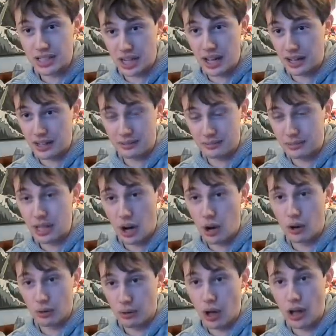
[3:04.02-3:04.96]
uh, you
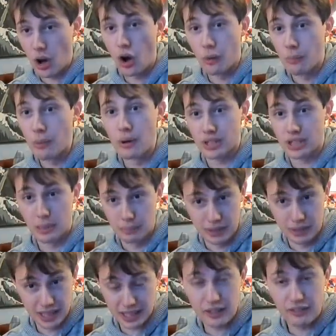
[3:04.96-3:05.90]
know, an almost
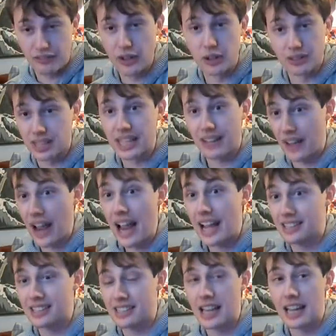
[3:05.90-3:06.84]
completely filled thing of
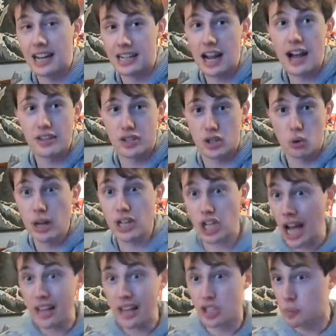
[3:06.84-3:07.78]
hand sanitizer, which,
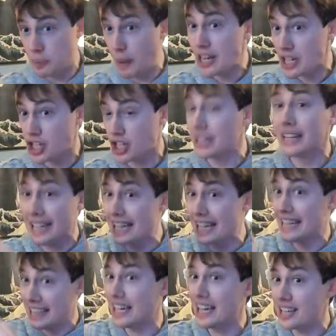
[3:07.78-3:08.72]
especially
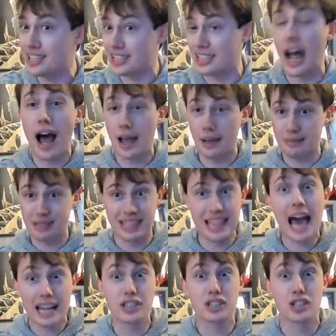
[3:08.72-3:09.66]
in these times,
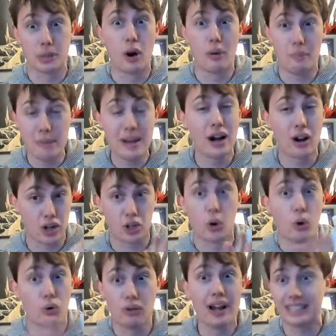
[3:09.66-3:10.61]
that is a
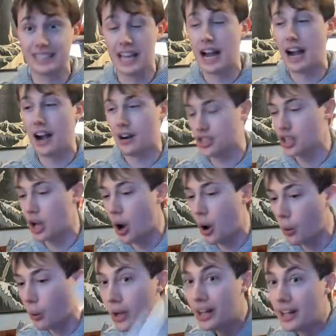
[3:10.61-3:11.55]
miracle right there.
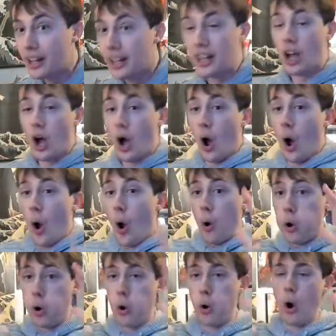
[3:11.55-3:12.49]
So,
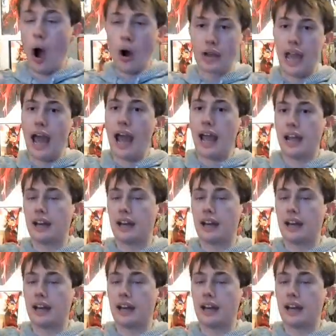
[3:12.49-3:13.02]
okay.